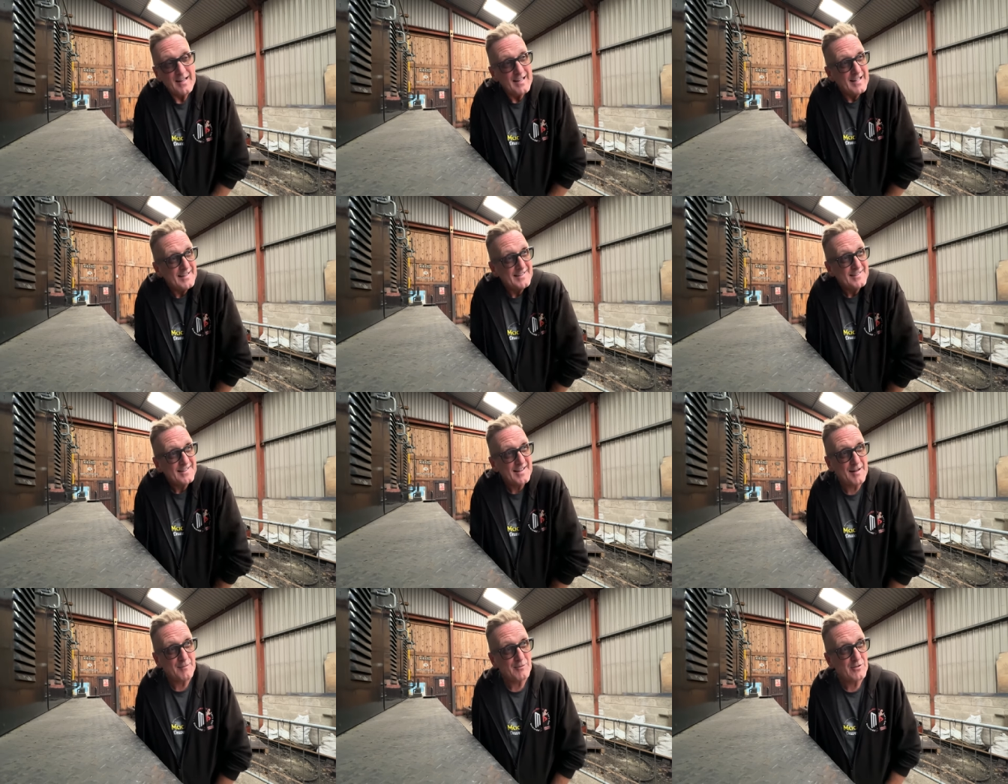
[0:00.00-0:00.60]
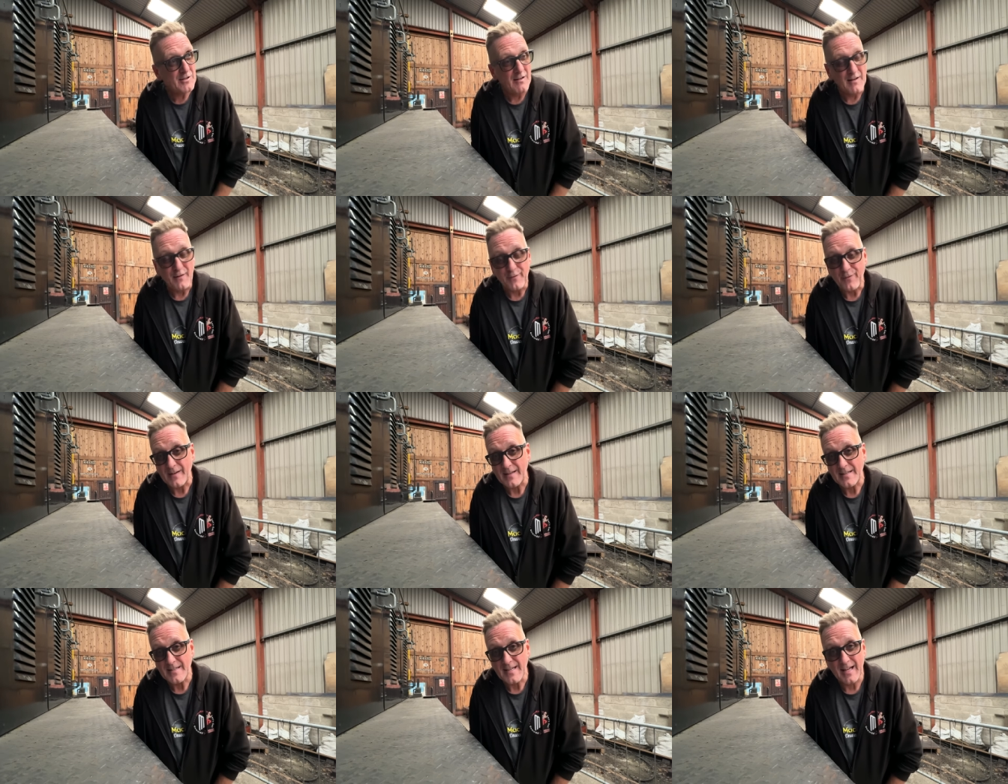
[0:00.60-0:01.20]
It's an absolutely
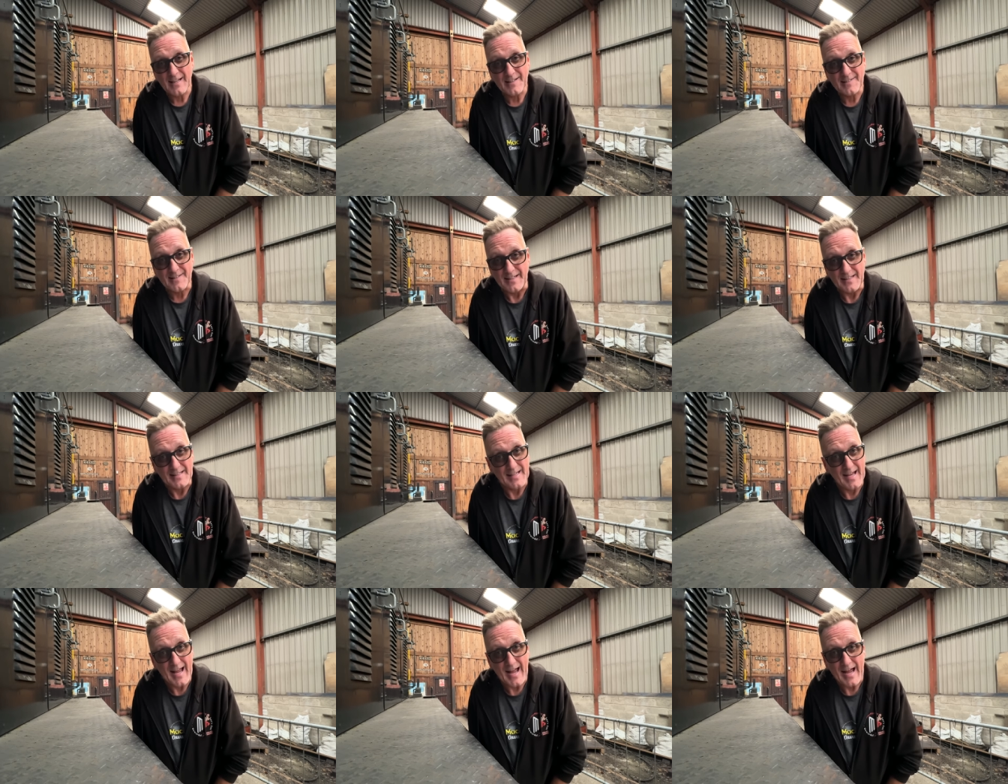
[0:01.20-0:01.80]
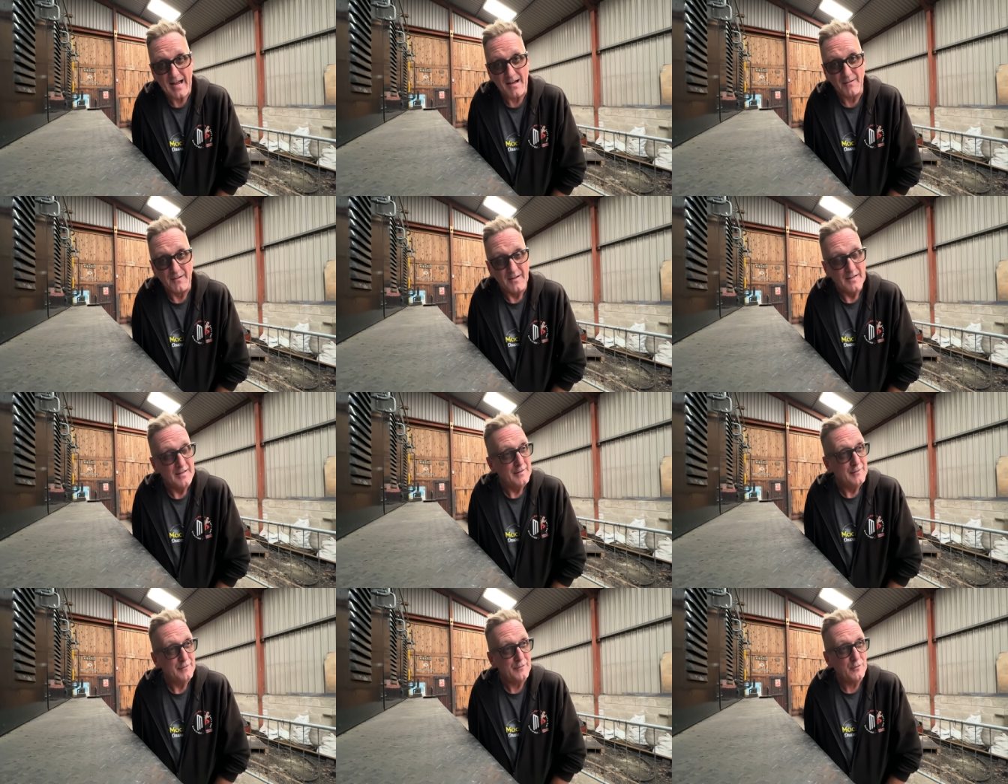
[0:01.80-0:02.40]
fantastic day out
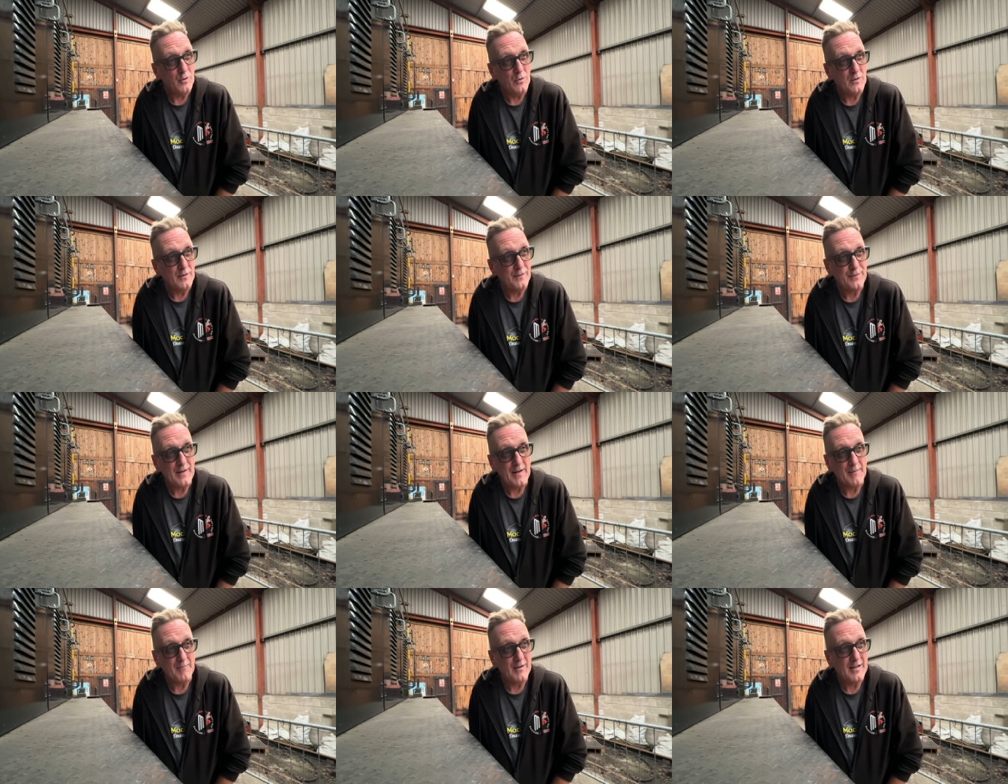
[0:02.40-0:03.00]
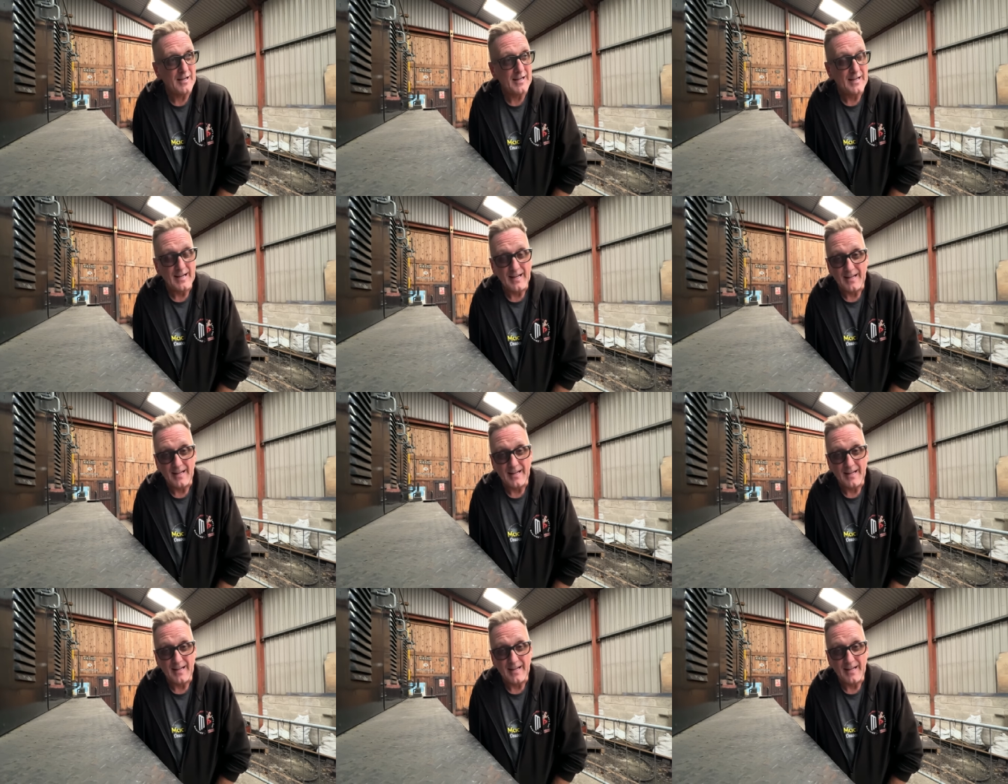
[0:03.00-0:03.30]
for all the family.